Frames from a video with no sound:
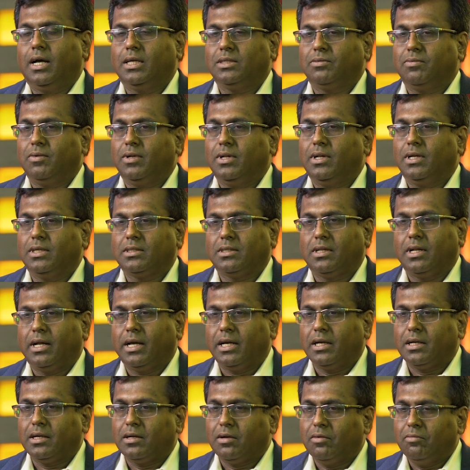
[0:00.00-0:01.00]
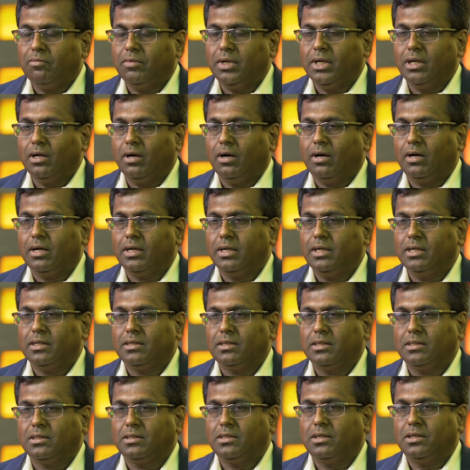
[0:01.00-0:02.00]
as well as like we are
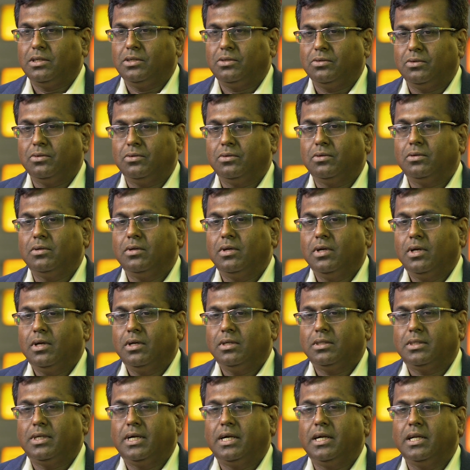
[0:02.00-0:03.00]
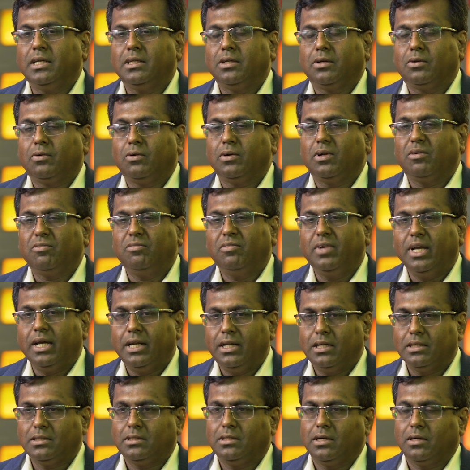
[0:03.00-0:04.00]
interested to study the role of
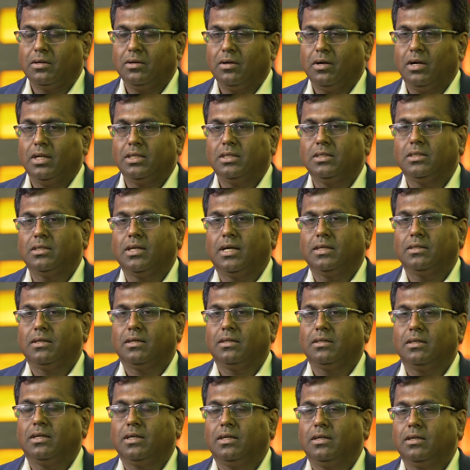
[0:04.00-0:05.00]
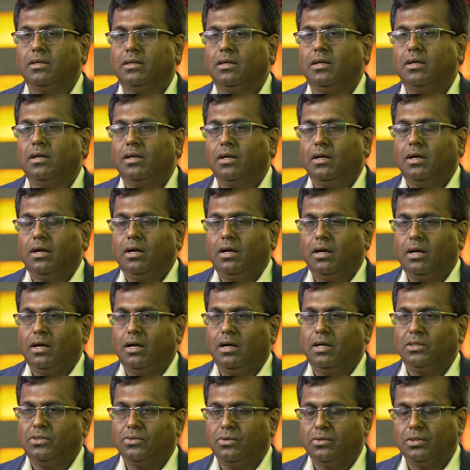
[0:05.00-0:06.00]
various technologies other than
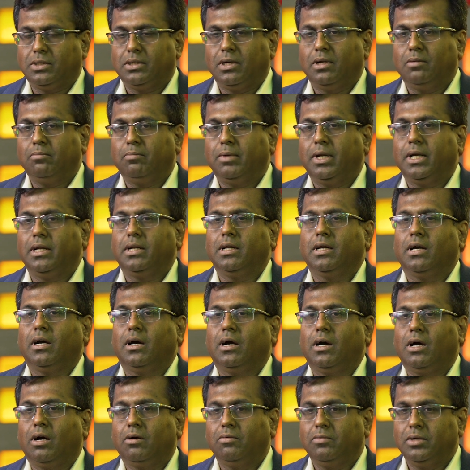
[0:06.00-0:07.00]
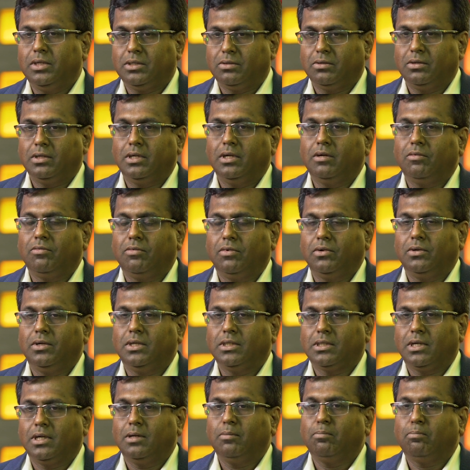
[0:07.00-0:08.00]
social media, how it could
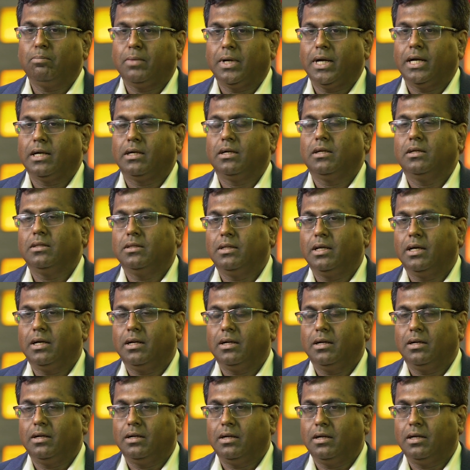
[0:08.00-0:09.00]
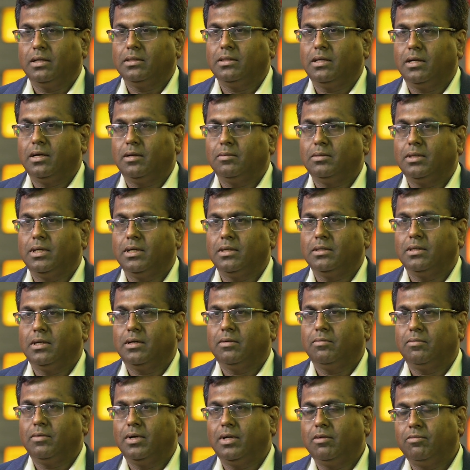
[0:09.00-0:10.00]
influence and impact
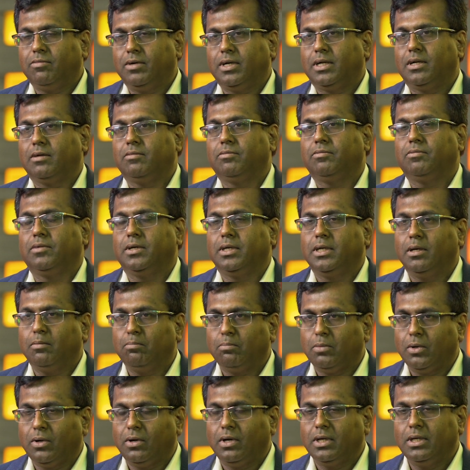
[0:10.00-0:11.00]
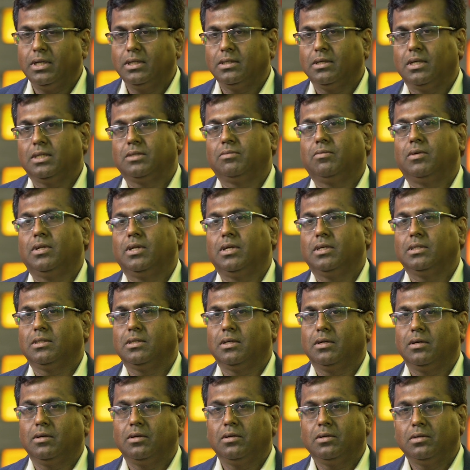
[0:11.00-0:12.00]
the welfare of employees as well as
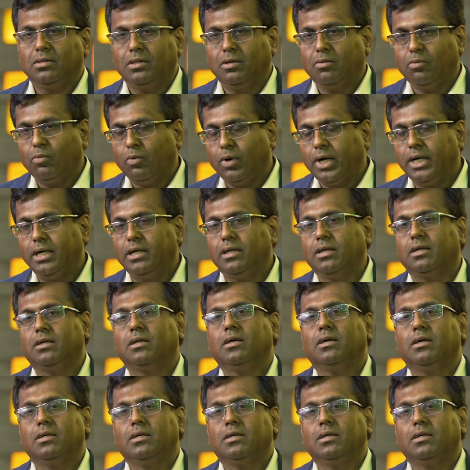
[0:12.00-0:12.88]
the wider